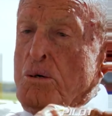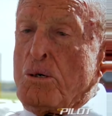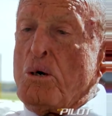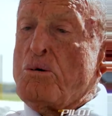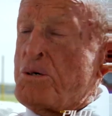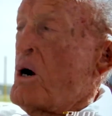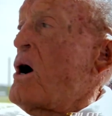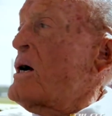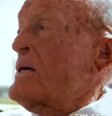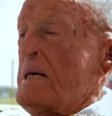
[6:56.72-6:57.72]
2
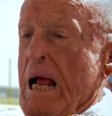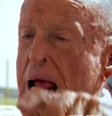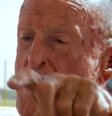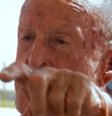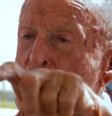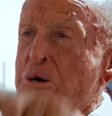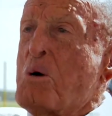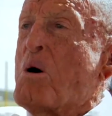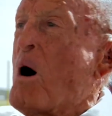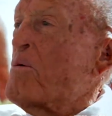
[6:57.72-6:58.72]
short and 2
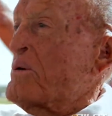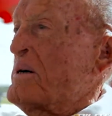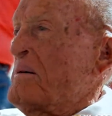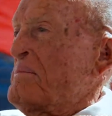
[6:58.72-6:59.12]
over.